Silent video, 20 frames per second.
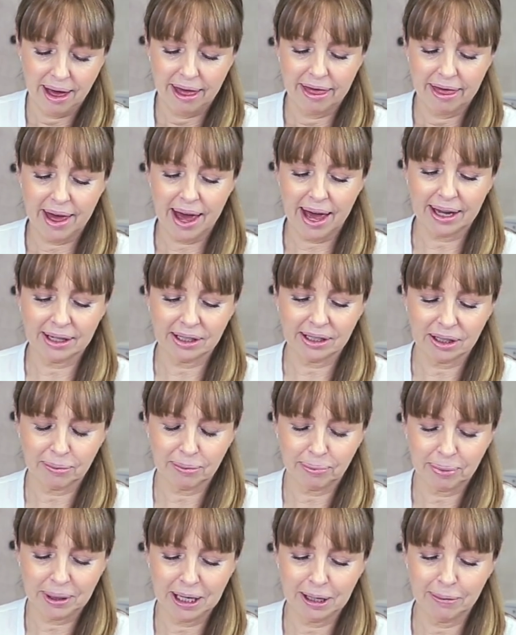that
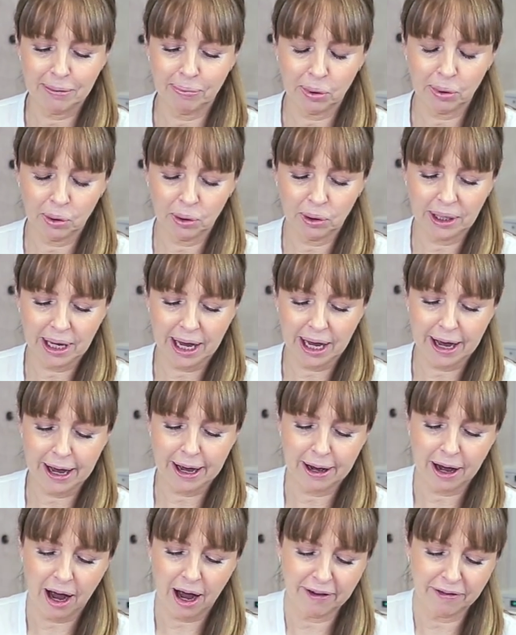people,
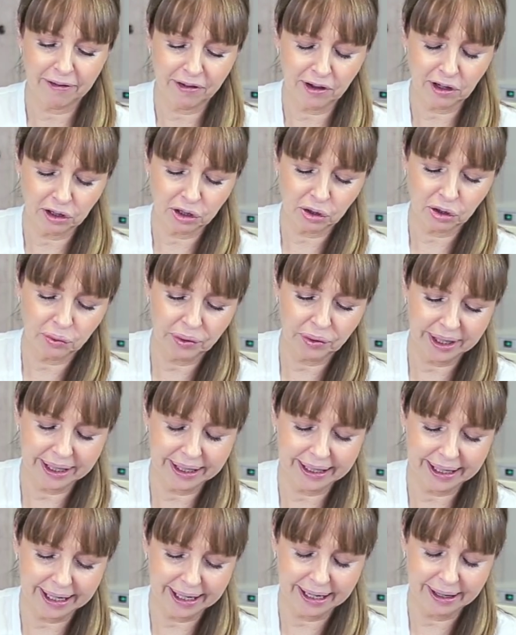I felt
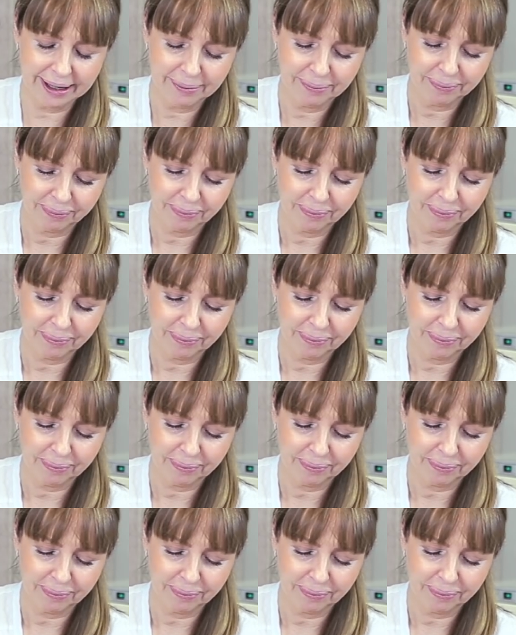really